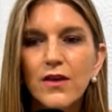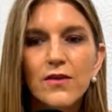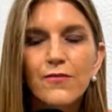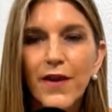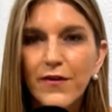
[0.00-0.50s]

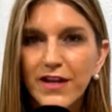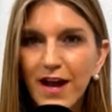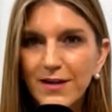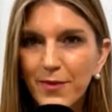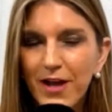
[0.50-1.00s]
Fairy
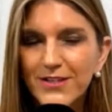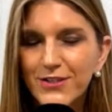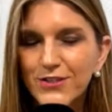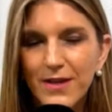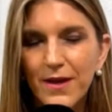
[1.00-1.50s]
God Boss
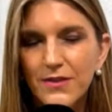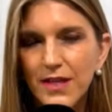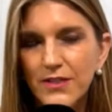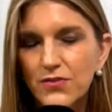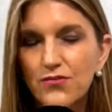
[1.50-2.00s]
is
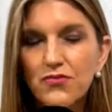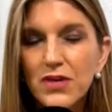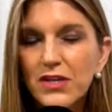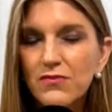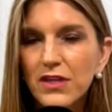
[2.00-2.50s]
a
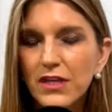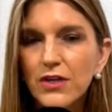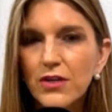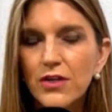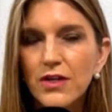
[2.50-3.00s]
really, really
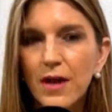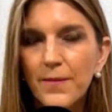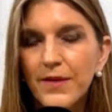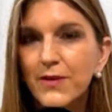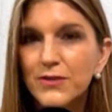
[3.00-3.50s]
good
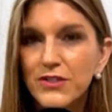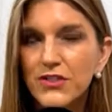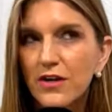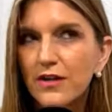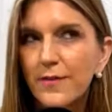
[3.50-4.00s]
company. It was a
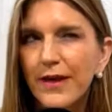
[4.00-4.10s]
startup.